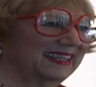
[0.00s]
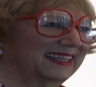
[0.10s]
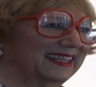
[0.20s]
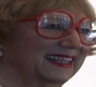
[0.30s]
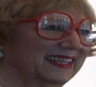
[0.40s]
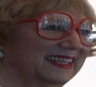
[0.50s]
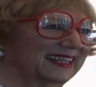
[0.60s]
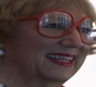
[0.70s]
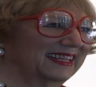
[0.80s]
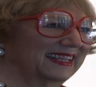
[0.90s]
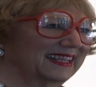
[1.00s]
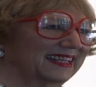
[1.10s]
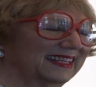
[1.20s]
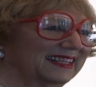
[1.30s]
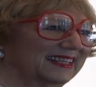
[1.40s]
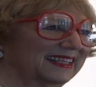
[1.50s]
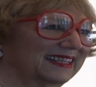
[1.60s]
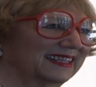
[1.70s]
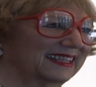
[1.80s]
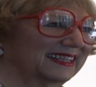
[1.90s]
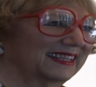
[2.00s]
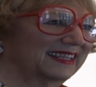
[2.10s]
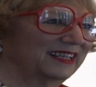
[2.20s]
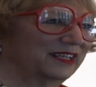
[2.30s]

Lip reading: From there, where did you go?